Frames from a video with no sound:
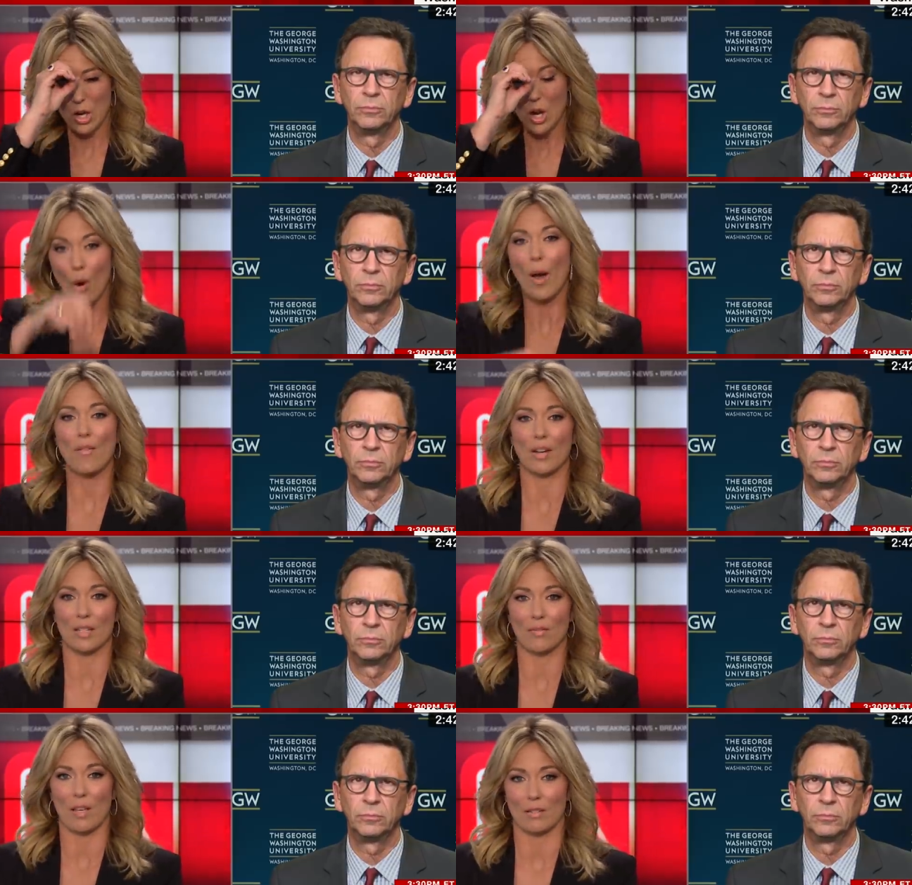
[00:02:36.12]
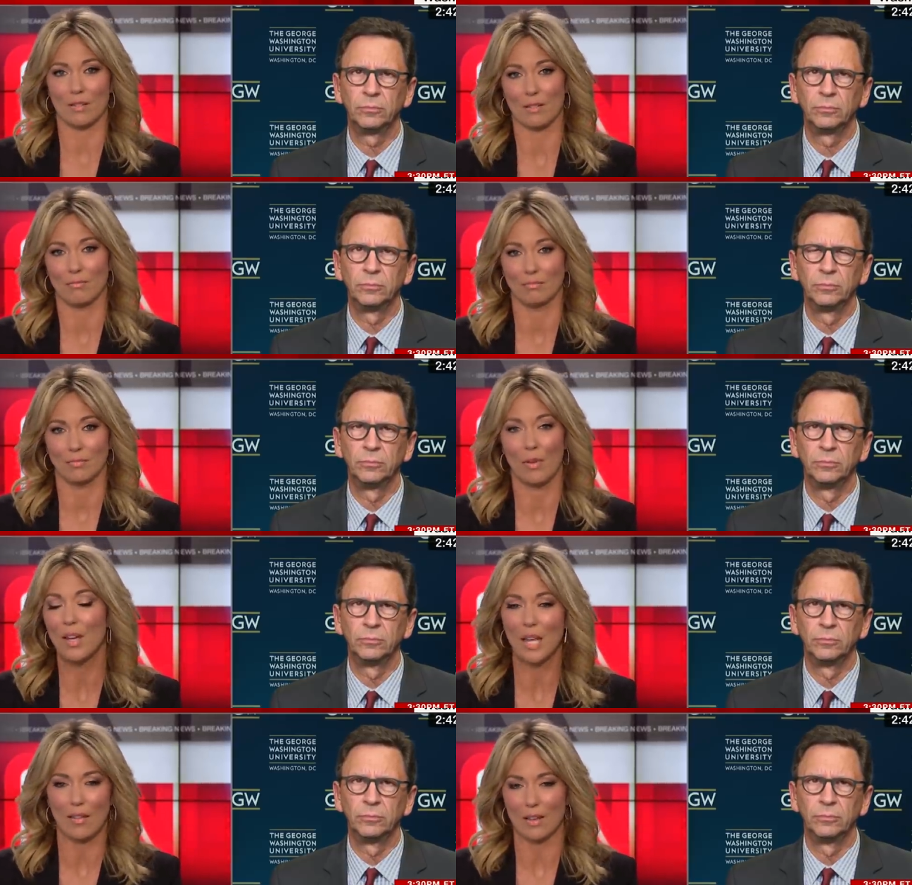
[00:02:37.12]
Speaker 1: no evidence of this,
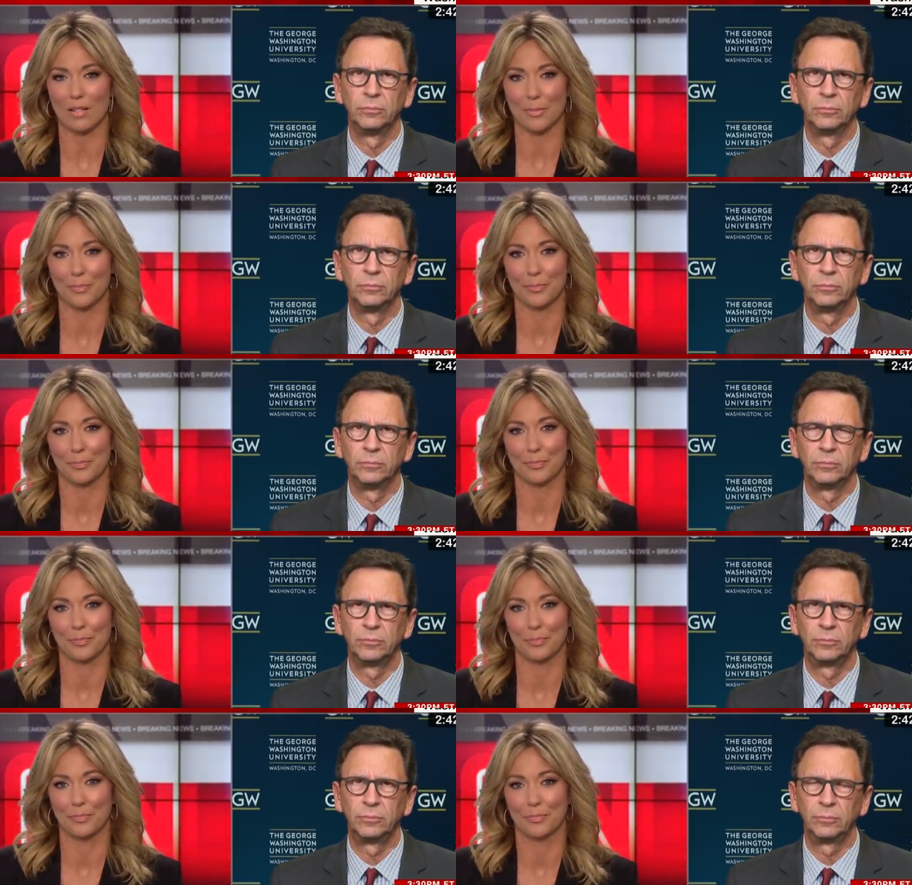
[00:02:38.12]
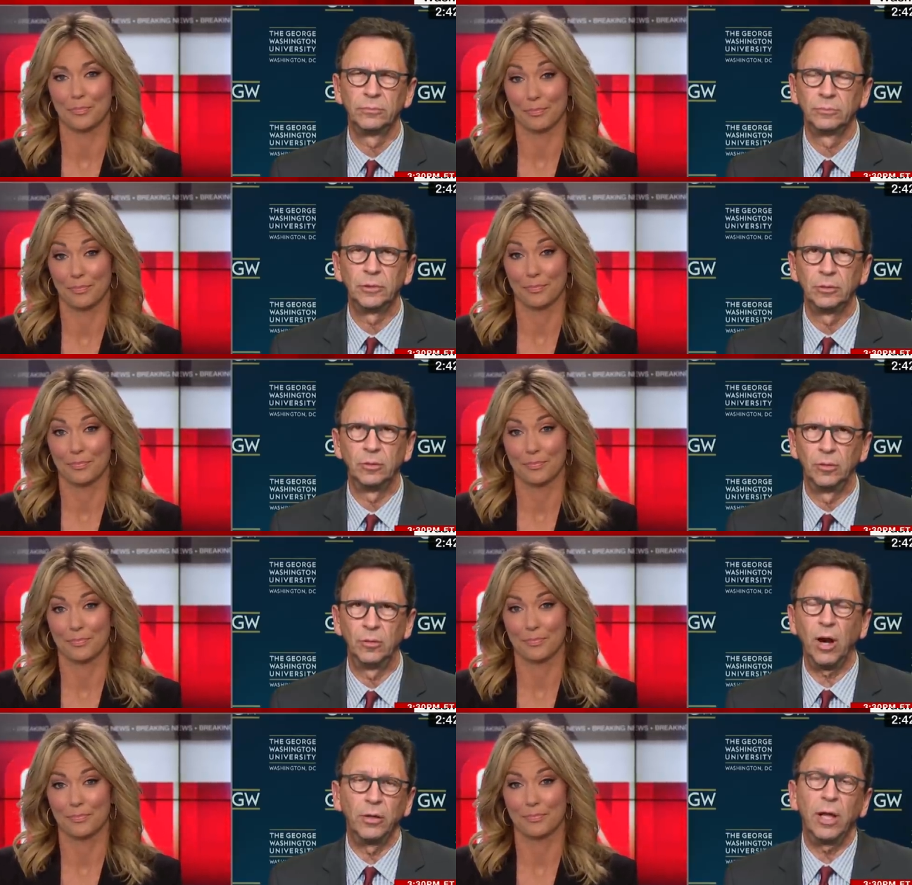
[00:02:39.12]
of any of this.
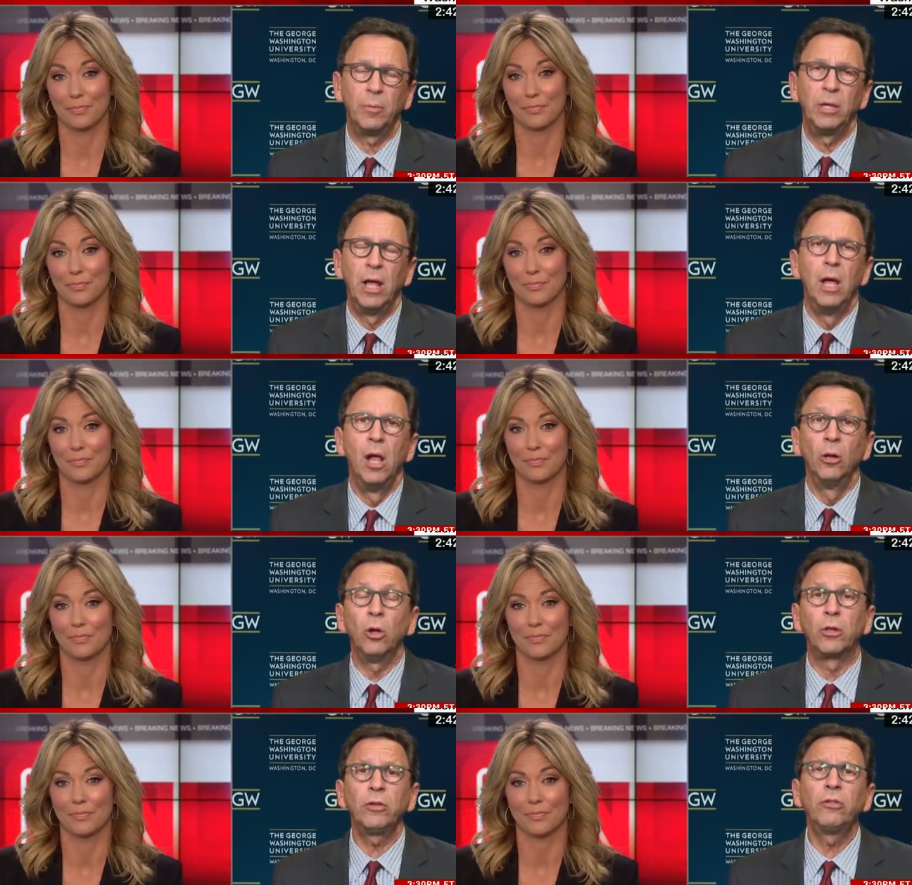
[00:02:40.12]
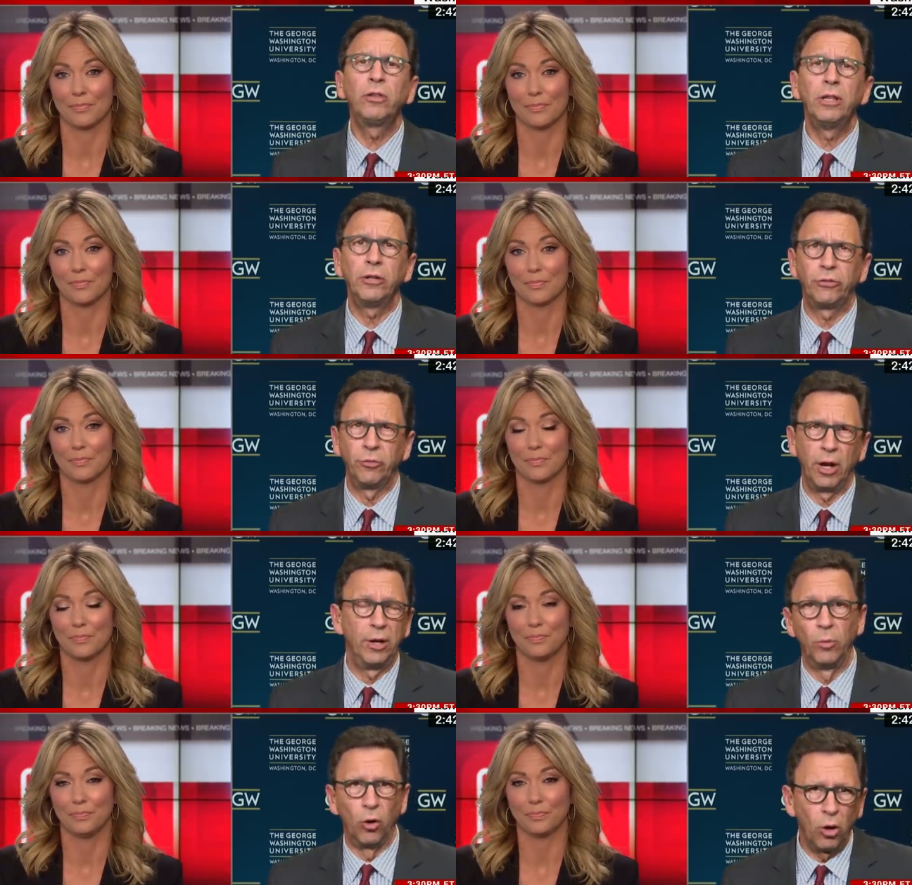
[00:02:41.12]
Speaker 2: Right. I mean, look, this is the issue, right?
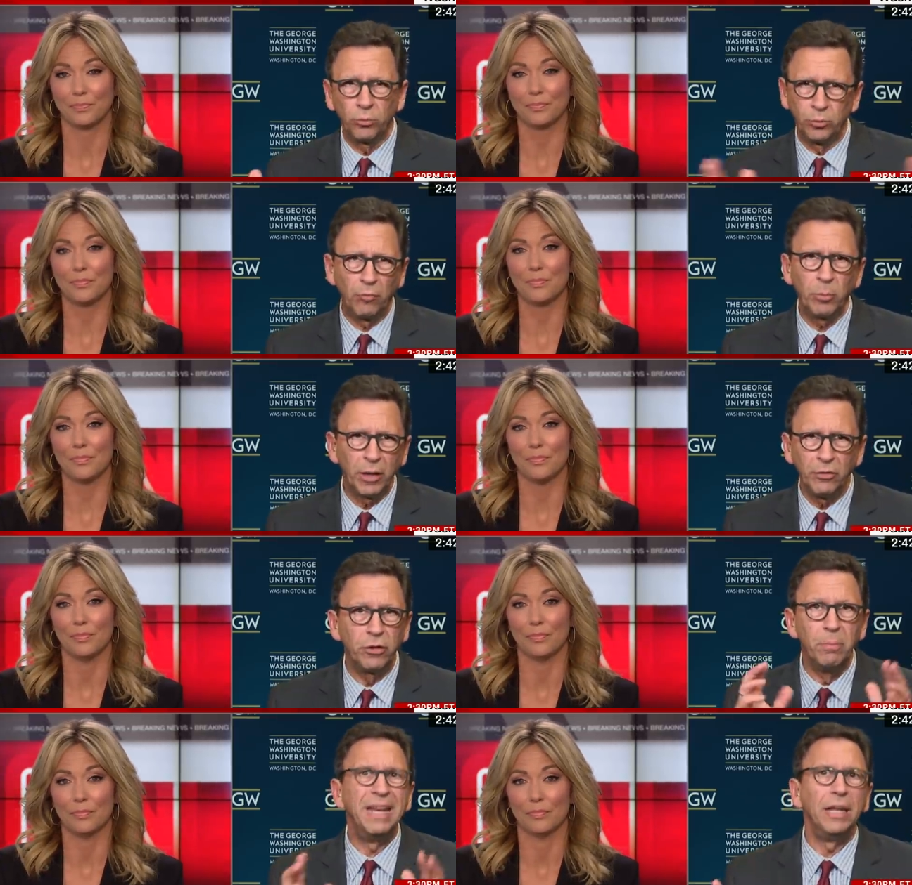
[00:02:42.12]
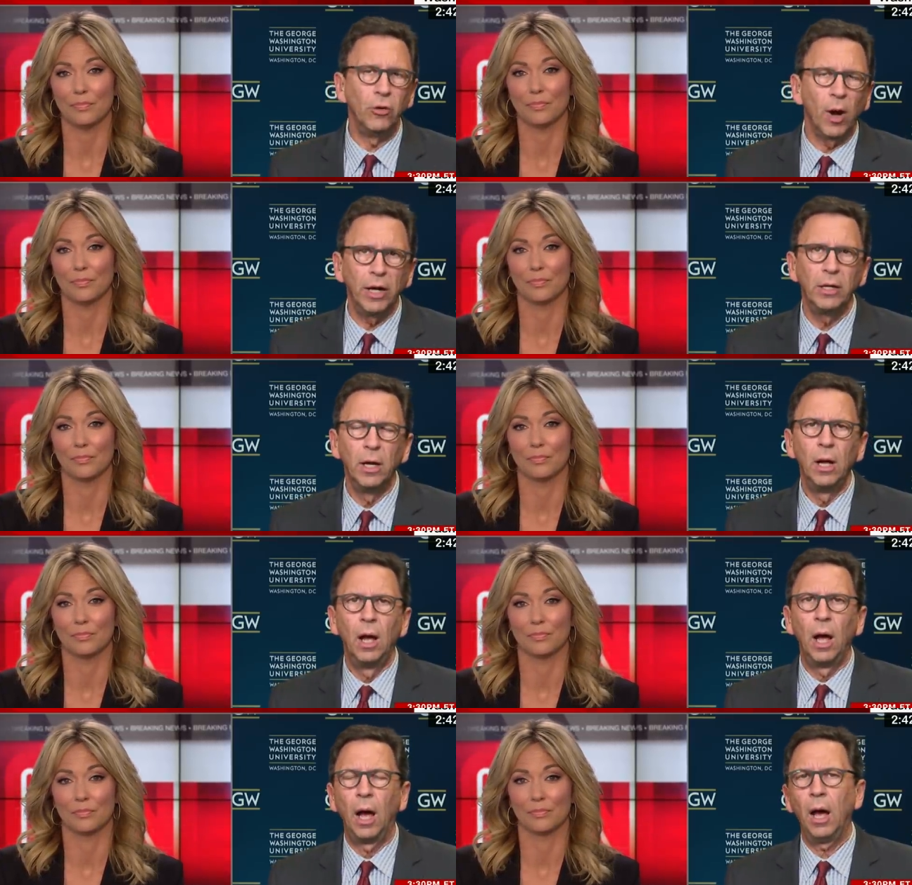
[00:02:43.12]
And everybody's the media, right?
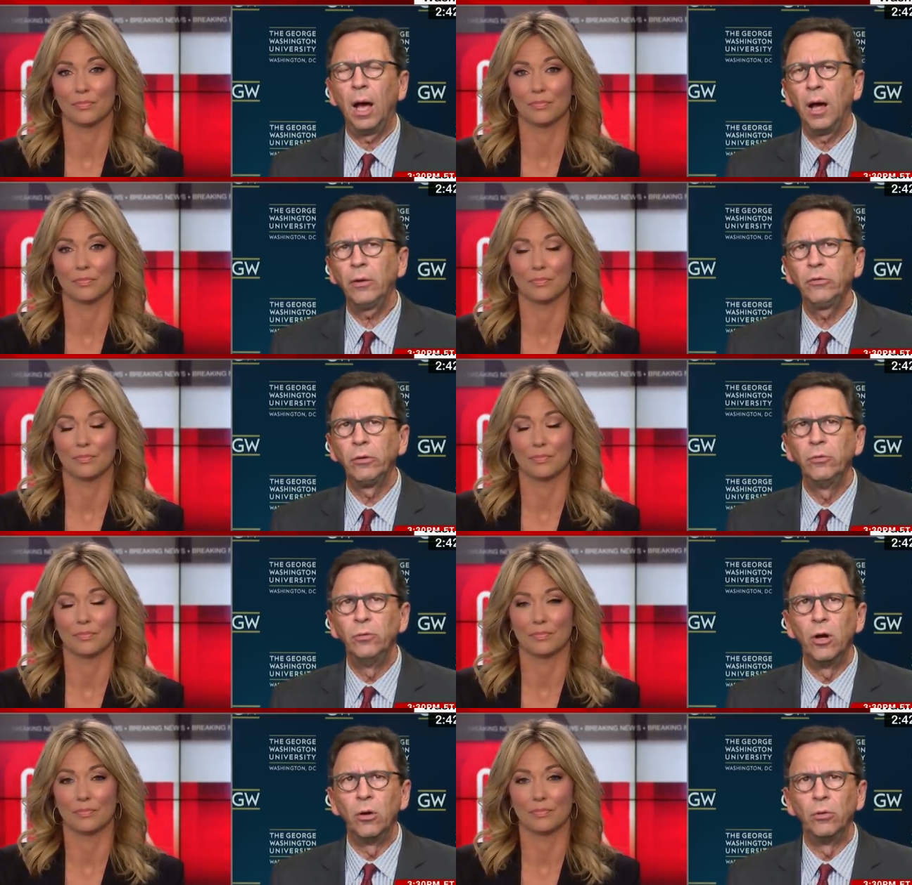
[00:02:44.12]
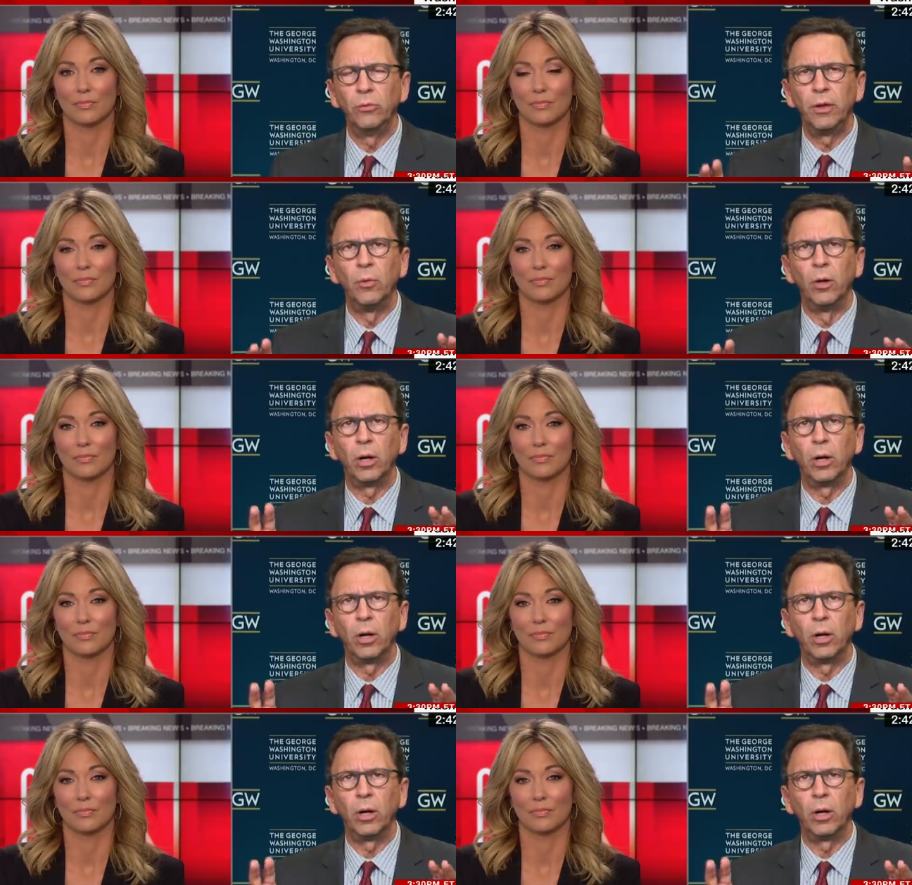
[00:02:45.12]
How does Lou know they were